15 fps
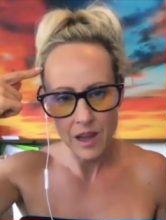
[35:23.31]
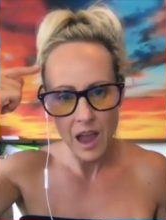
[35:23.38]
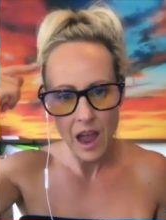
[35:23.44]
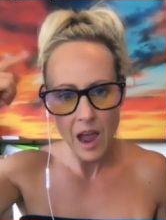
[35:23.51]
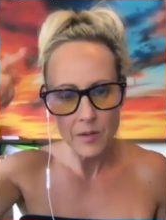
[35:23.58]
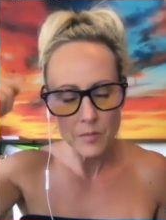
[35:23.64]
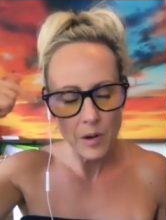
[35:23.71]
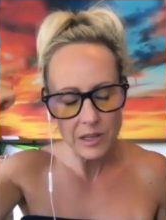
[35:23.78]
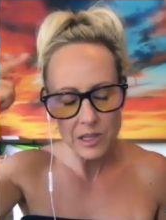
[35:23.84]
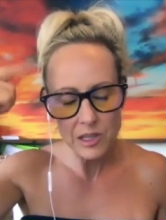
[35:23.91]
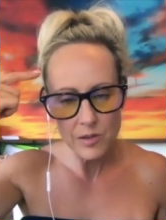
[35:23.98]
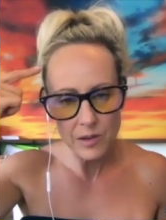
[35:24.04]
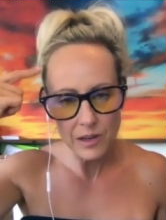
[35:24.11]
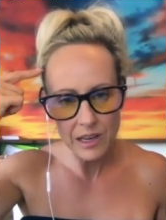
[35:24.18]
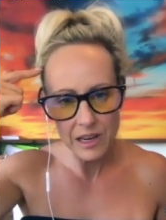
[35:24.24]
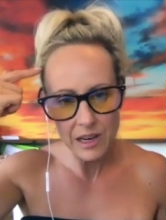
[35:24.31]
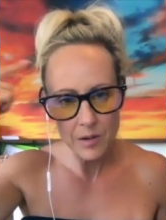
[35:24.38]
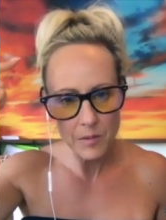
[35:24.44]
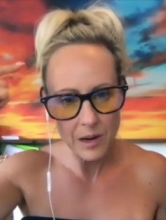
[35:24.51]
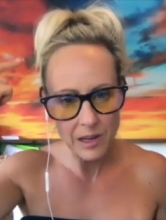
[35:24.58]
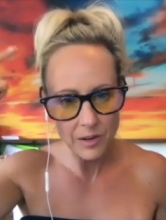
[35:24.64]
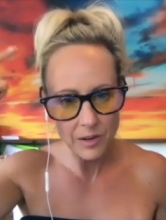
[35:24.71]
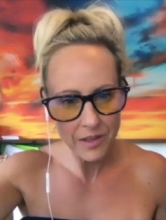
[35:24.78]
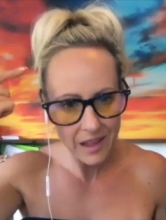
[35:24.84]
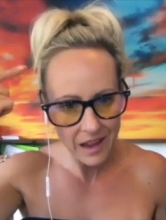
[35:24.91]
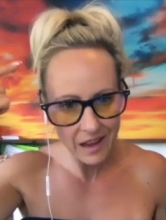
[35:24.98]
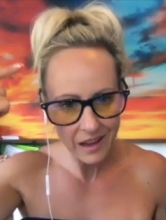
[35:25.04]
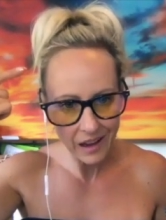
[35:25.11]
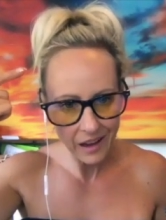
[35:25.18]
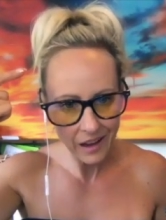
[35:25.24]
And once you can hear what you're
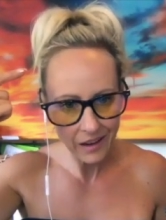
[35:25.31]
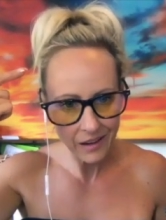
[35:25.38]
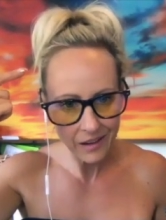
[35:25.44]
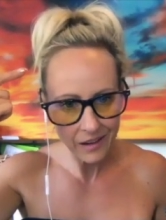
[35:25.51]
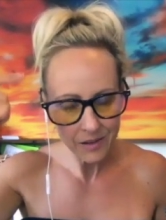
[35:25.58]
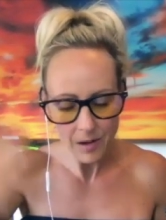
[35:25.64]
thinking,